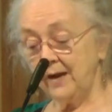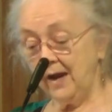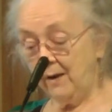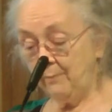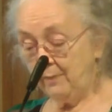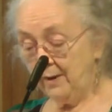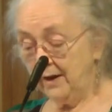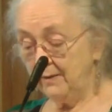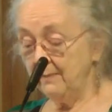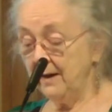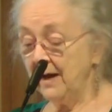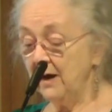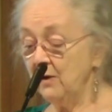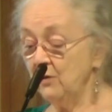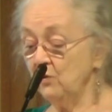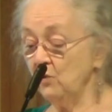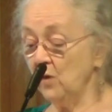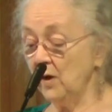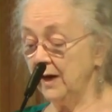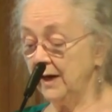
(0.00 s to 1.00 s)
I pay my
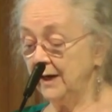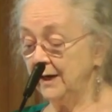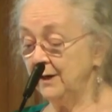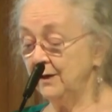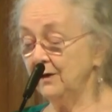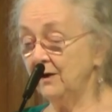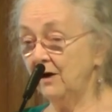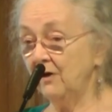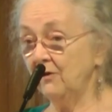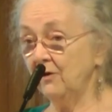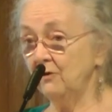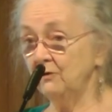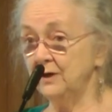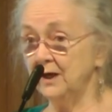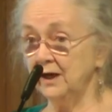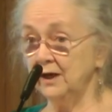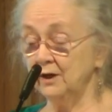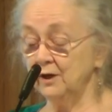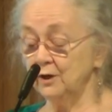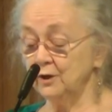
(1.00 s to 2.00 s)
own way, although
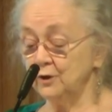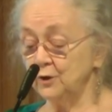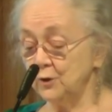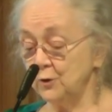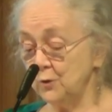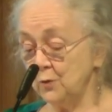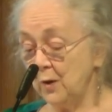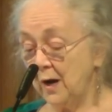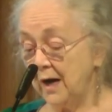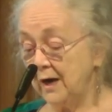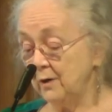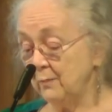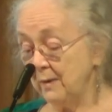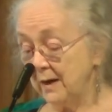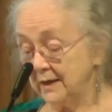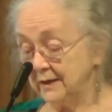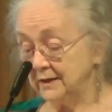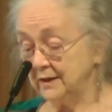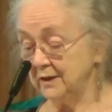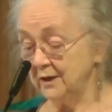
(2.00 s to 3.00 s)
delegates who
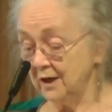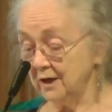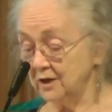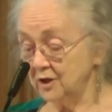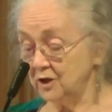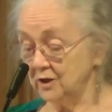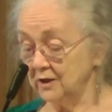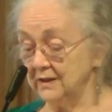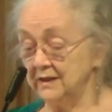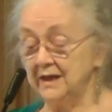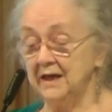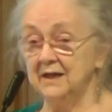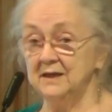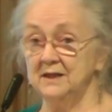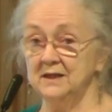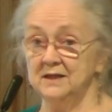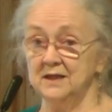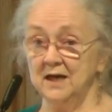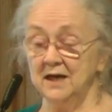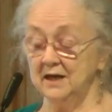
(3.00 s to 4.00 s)
itemize deductions get
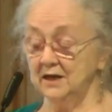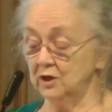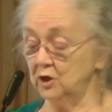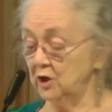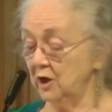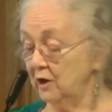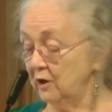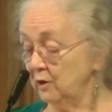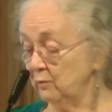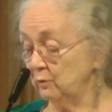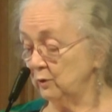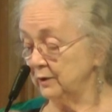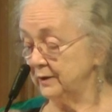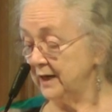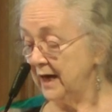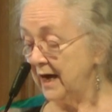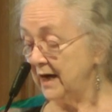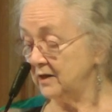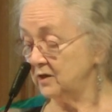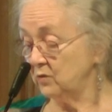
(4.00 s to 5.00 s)
to take a charitable
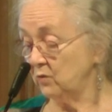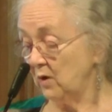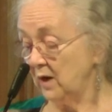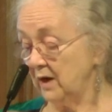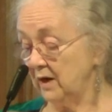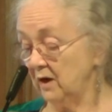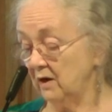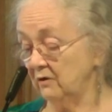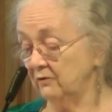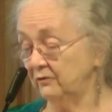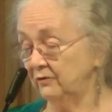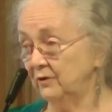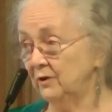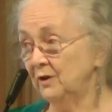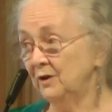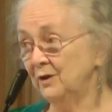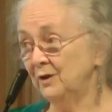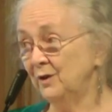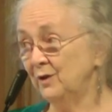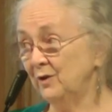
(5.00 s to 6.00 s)
tax write-off,
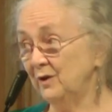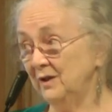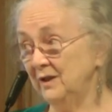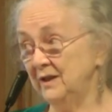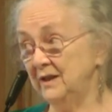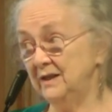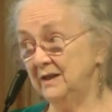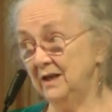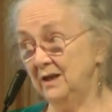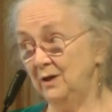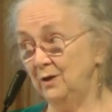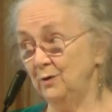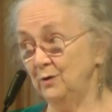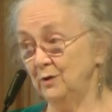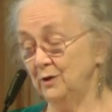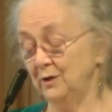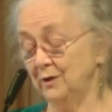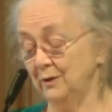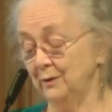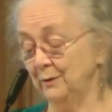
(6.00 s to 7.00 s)
or at least they
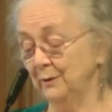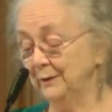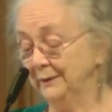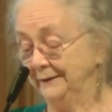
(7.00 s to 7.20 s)
used to.